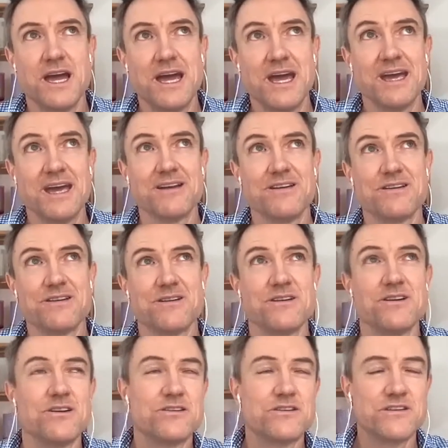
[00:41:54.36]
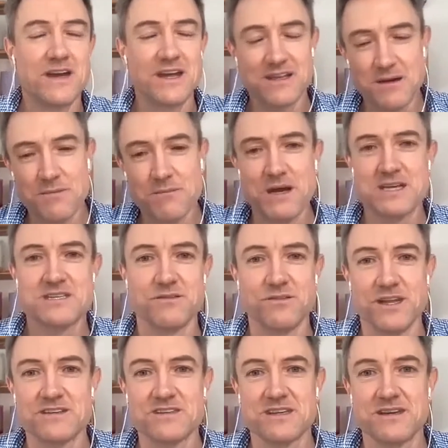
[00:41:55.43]
and take that massive
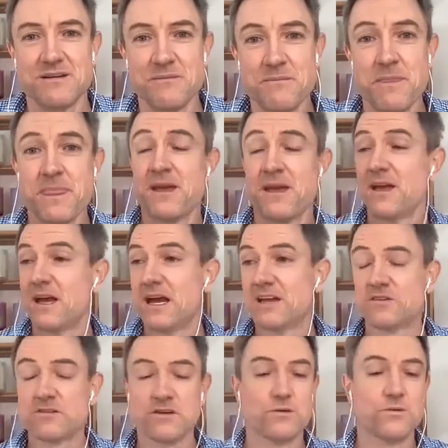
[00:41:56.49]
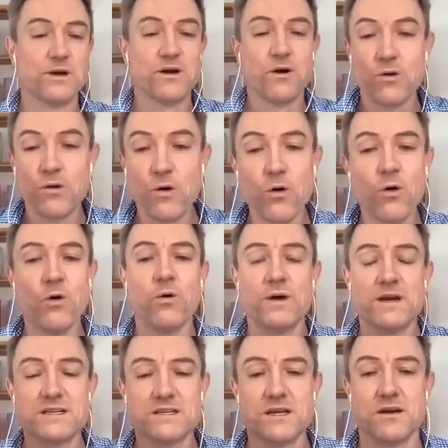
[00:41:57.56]
lesson. And so we're
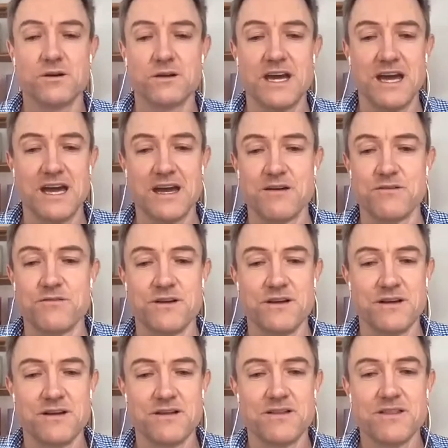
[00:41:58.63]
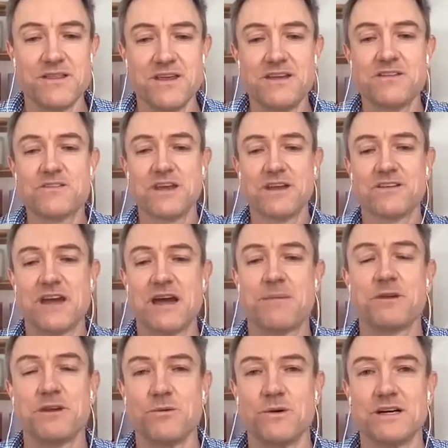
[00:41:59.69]
always going to have these things
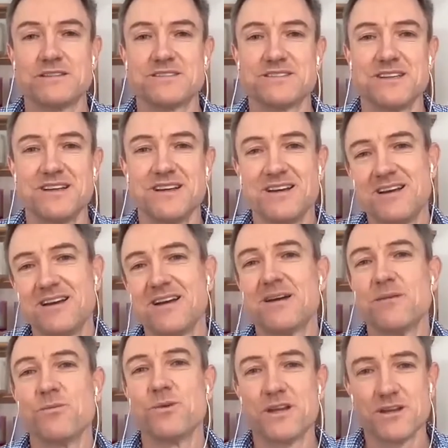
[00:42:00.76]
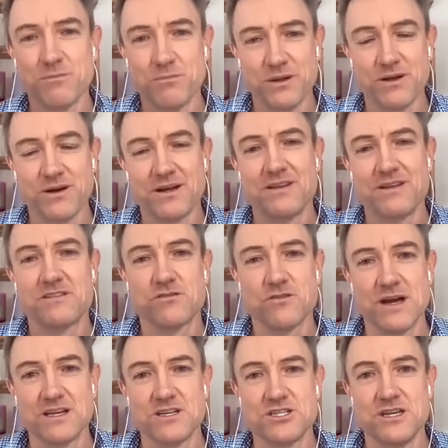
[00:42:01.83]
happen to us, and we can apply this
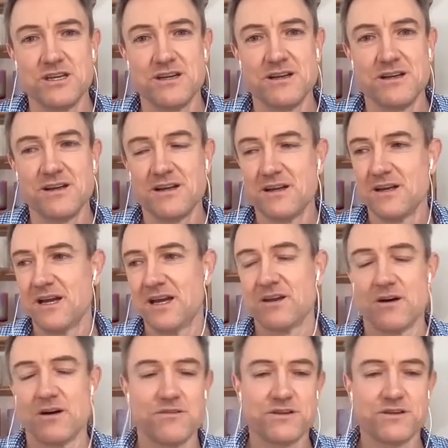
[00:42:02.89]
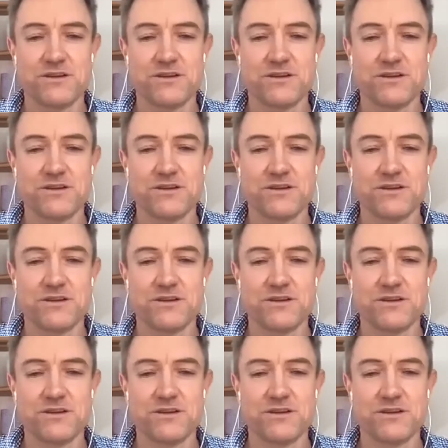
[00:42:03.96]
strategy. And I've